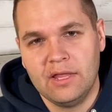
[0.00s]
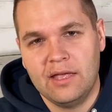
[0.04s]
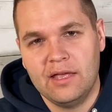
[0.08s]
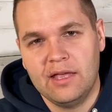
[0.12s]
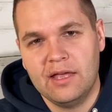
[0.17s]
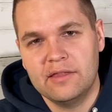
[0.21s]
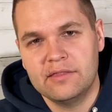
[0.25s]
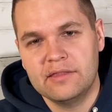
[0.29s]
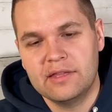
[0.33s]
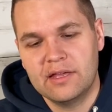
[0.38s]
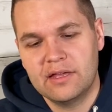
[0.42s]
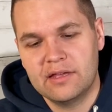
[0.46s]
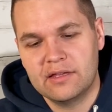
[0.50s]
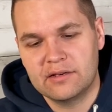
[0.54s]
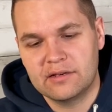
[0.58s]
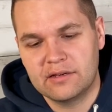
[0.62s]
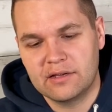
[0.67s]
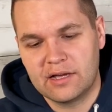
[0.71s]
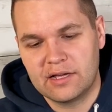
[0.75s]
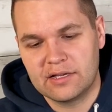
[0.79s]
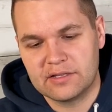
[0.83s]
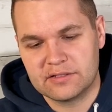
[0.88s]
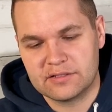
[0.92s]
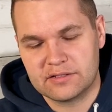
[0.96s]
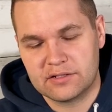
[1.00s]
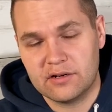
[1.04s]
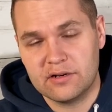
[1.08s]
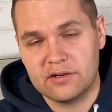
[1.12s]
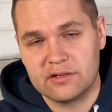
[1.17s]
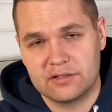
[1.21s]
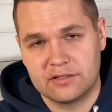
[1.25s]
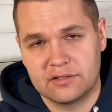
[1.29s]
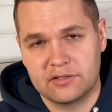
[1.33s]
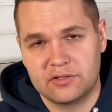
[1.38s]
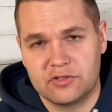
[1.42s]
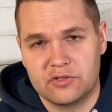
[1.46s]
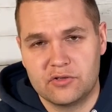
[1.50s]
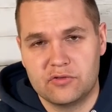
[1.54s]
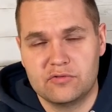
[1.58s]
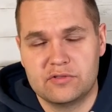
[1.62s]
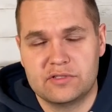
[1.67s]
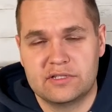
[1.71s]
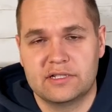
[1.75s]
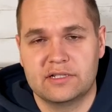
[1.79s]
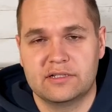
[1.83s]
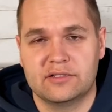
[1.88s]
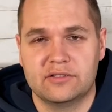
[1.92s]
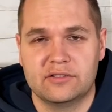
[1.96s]
And then I started
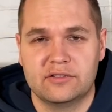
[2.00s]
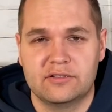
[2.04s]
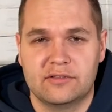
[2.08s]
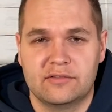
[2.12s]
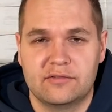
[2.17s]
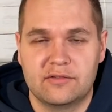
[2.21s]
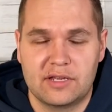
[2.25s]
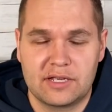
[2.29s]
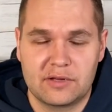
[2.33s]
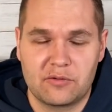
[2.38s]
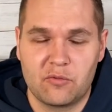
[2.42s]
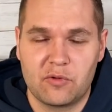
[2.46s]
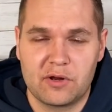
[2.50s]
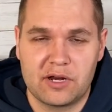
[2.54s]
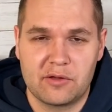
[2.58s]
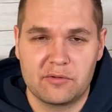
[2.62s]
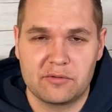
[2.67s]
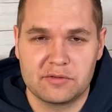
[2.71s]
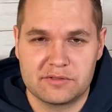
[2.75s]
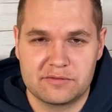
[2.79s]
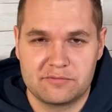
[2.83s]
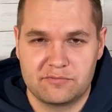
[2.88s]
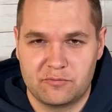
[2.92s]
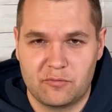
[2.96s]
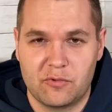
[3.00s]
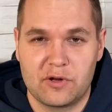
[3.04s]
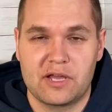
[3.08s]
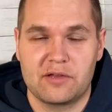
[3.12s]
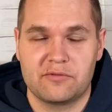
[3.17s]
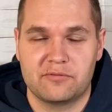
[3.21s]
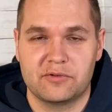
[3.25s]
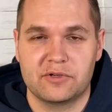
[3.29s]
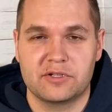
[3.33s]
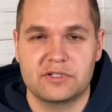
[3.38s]
using like when I was when I first